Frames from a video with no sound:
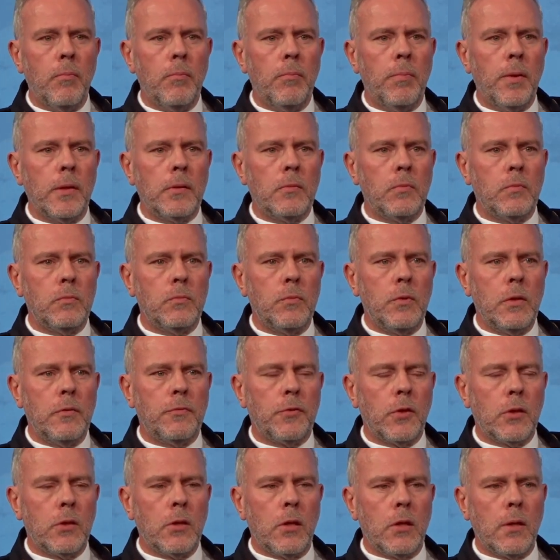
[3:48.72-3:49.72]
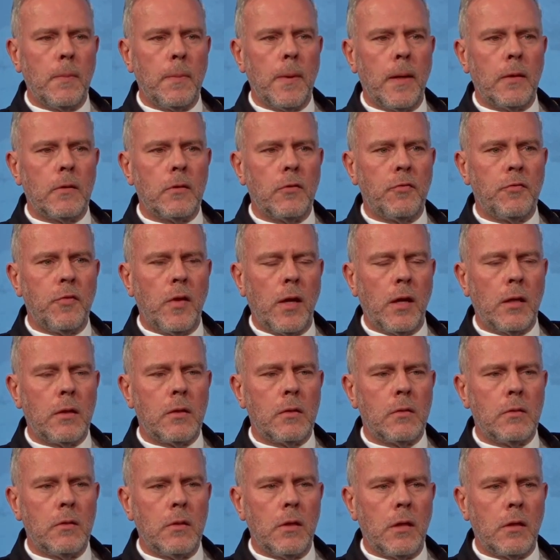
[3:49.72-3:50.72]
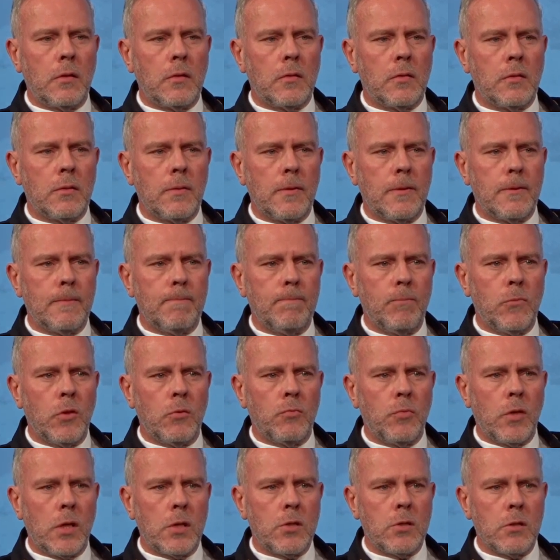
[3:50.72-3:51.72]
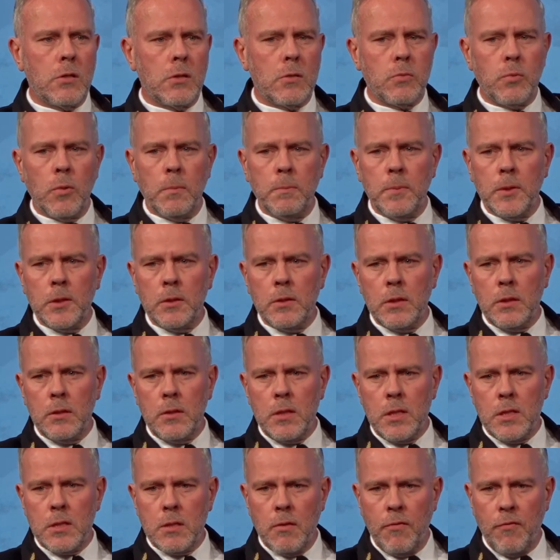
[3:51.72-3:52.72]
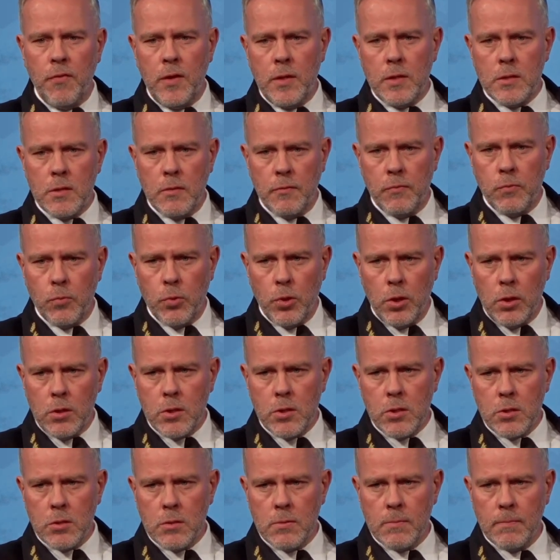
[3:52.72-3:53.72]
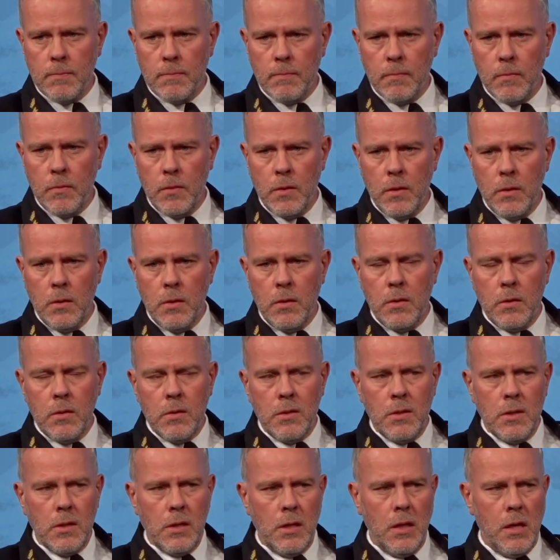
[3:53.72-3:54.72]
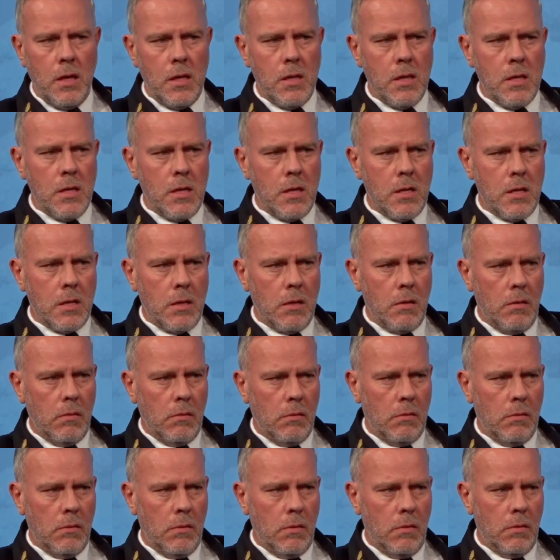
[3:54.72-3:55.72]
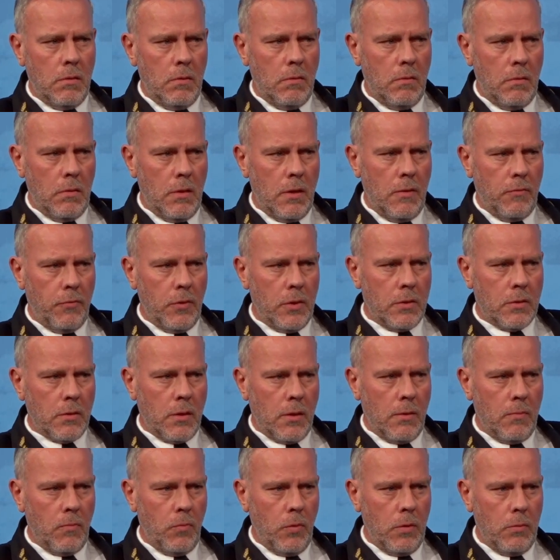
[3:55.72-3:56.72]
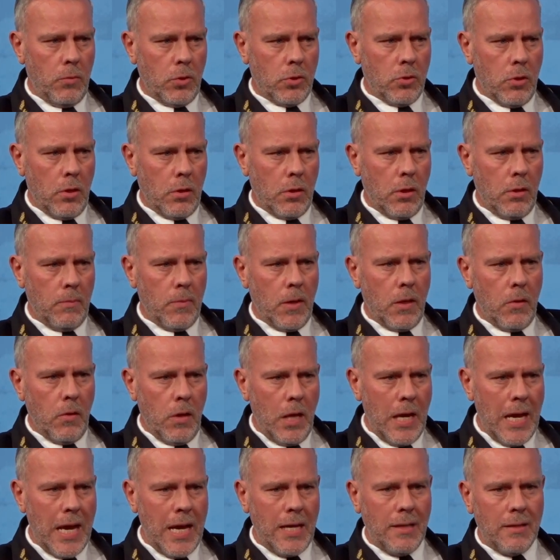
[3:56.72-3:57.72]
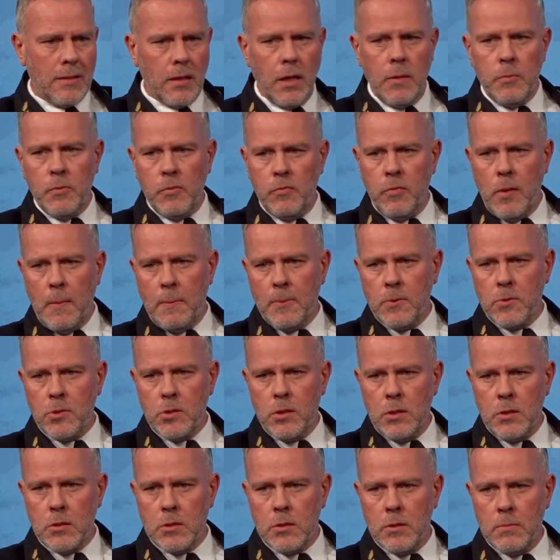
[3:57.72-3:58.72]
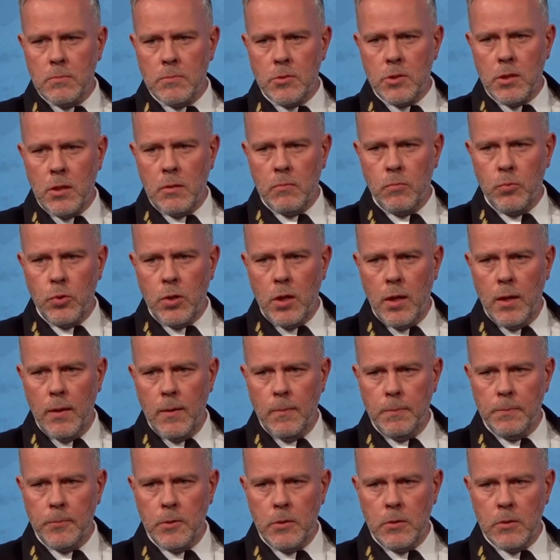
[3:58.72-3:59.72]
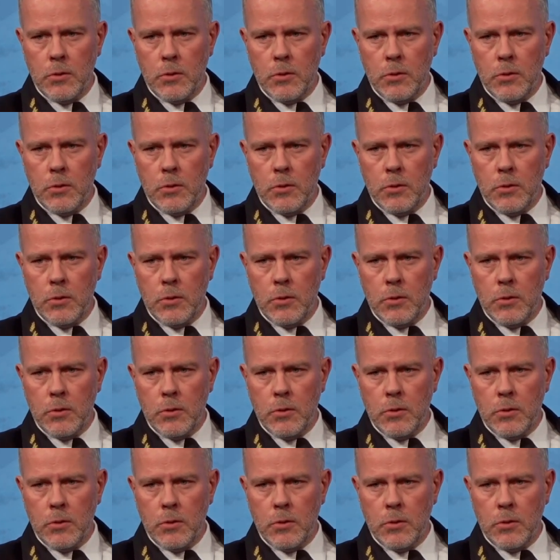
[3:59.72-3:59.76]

But we forgot about the fact that the Russians were building these defensive works, and then every time we were talking about a type of weapon systems that would help the